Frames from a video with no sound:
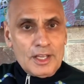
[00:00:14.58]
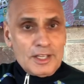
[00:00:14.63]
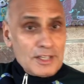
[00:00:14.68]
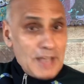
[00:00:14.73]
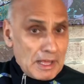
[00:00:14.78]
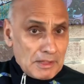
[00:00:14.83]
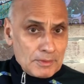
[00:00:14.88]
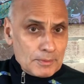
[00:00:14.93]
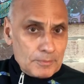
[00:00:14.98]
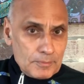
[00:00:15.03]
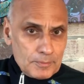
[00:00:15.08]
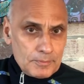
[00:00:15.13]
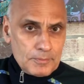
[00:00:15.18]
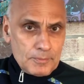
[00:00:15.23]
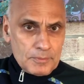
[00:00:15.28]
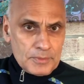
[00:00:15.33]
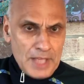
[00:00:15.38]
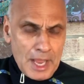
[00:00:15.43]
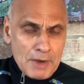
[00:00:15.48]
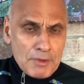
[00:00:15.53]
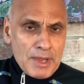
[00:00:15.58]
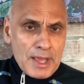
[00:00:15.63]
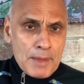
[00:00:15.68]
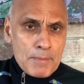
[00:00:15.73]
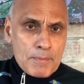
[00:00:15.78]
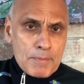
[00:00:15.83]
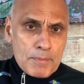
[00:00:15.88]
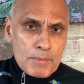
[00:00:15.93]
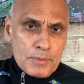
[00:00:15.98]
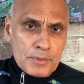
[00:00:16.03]
Now, the area
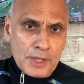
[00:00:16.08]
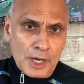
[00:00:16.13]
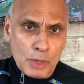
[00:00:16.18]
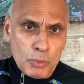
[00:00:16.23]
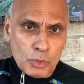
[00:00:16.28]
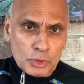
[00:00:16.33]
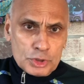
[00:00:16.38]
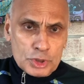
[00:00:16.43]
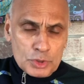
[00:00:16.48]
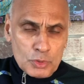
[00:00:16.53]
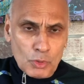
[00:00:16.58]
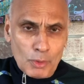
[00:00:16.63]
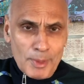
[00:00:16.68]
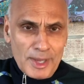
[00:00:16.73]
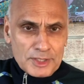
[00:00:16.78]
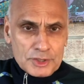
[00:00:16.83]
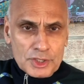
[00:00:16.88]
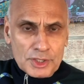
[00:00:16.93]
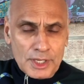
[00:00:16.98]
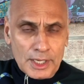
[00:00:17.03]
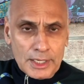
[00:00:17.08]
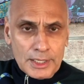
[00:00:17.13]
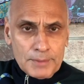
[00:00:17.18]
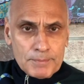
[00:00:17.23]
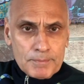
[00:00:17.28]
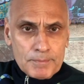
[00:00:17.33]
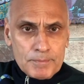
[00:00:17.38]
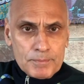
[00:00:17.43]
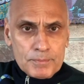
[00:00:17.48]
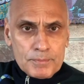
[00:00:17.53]
that I want to talk about today
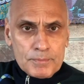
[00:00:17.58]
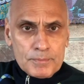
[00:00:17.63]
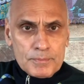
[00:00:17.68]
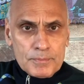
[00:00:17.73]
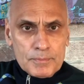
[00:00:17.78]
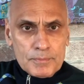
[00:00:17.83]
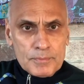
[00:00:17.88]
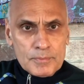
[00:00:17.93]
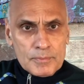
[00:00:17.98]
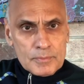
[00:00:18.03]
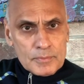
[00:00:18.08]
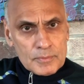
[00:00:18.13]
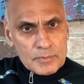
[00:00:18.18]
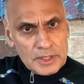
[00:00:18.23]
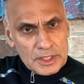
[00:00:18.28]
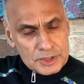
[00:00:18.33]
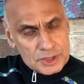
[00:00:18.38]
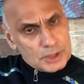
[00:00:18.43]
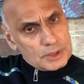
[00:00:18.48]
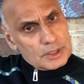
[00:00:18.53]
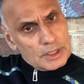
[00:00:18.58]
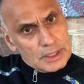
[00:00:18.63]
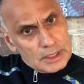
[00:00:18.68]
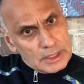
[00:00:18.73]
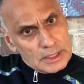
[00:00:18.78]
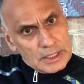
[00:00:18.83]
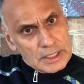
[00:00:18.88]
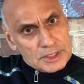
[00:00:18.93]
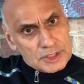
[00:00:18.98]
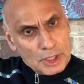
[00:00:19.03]

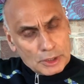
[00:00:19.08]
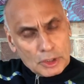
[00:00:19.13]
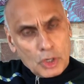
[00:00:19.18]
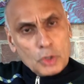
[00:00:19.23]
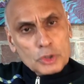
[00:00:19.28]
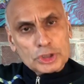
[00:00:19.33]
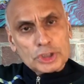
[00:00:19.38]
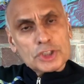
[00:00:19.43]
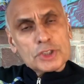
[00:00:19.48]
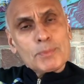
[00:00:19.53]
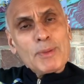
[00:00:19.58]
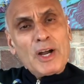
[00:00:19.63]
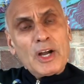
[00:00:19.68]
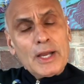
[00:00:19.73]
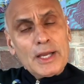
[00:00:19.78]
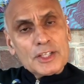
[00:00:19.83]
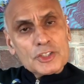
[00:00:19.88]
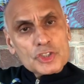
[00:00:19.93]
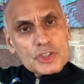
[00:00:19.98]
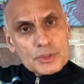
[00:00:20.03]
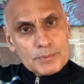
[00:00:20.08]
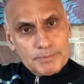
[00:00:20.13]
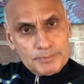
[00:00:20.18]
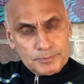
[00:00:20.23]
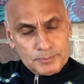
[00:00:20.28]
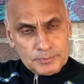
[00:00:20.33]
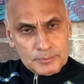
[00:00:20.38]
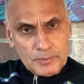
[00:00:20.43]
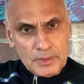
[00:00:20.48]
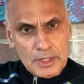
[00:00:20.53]
is unconscious bias.
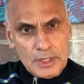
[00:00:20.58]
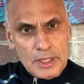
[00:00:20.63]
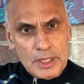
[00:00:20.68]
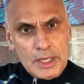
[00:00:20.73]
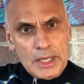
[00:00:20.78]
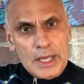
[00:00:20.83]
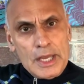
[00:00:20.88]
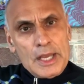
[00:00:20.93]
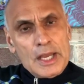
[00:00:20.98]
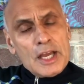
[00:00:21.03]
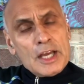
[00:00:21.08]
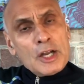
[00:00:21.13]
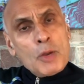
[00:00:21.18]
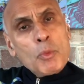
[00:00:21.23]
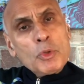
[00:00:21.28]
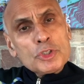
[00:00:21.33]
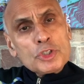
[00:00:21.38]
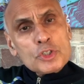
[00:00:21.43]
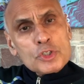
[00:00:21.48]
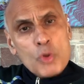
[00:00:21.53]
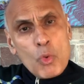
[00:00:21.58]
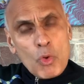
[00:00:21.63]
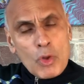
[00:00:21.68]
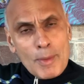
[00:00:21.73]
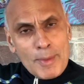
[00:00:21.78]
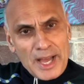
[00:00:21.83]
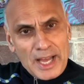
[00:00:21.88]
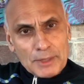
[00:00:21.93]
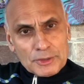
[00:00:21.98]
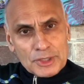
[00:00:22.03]
And I want to talk
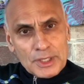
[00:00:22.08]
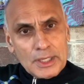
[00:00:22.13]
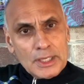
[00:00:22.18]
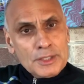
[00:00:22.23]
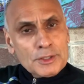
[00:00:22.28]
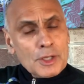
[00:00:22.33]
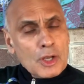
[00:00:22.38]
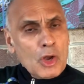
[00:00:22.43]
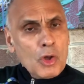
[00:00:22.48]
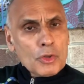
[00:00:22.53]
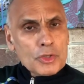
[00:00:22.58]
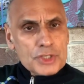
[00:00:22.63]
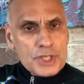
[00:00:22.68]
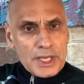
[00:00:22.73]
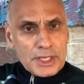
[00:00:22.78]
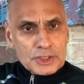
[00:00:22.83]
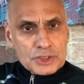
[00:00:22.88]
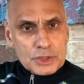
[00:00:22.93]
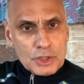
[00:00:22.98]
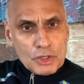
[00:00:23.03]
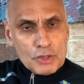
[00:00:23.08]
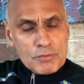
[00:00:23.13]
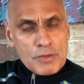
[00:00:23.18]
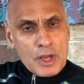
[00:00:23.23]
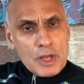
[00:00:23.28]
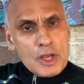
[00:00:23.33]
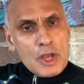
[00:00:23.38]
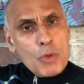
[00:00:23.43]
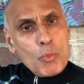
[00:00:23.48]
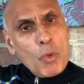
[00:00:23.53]
about it in the context of
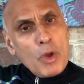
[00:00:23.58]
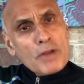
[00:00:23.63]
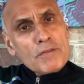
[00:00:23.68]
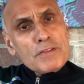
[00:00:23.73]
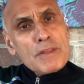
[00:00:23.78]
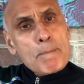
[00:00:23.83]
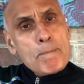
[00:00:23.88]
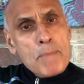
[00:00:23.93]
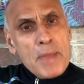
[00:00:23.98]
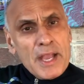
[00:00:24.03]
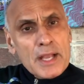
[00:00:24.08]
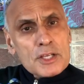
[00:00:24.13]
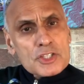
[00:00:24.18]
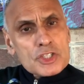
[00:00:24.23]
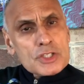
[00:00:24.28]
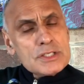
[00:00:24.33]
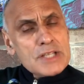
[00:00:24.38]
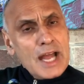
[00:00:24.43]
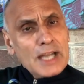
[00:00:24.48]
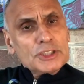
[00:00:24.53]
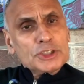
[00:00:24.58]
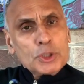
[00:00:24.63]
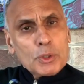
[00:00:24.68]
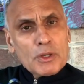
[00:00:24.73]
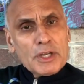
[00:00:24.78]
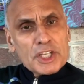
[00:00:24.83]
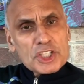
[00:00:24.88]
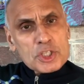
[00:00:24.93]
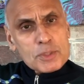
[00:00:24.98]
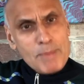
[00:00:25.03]
one of the biggest natural
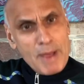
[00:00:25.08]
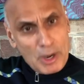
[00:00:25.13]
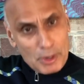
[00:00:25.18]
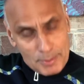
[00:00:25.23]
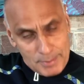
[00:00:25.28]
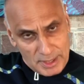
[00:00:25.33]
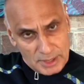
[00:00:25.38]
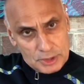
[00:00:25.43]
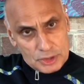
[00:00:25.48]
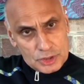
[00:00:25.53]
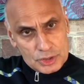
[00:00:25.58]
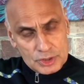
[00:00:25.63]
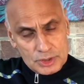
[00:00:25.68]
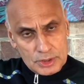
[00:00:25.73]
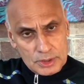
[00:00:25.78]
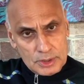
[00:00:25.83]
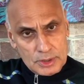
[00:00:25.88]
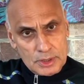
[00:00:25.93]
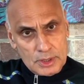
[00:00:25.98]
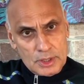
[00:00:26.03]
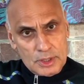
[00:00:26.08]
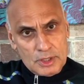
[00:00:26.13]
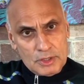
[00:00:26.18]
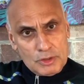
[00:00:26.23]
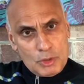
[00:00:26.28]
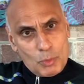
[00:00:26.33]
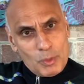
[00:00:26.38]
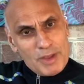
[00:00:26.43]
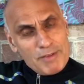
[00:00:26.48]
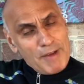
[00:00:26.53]
experiments
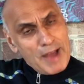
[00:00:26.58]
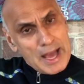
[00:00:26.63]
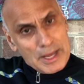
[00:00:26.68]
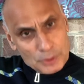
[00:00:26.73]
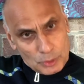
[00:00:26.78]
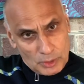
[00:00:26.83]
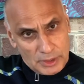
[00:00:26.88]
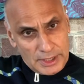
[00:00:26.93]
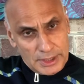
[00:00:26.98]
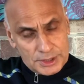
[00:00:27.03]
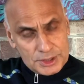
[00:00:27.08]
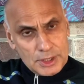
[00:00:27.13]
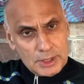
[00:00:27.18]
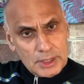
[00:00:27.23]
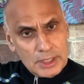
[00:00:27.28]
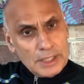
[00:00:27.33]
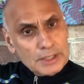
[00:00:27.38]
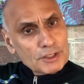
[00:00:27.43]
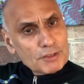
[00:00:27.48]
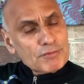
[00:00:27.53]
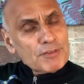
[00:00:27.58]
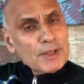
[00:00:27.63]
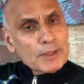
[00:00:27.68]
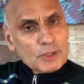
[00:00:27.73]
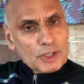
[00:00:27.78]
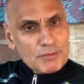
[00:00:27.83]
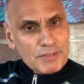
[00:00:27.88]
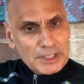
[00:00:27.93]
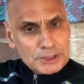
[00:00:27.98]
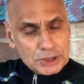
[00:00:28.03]
that we've had on it in the
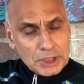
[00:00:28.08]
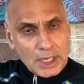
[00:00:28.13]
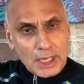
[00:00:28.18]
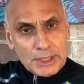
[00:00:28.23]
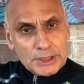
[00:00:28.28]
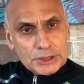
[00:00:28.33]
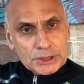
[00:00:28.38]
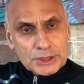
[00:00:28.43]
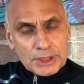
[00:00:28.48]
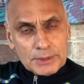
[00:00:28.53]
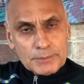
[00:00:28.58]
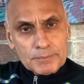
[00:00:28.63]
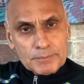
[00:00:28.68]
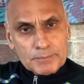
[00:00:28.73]
field of education.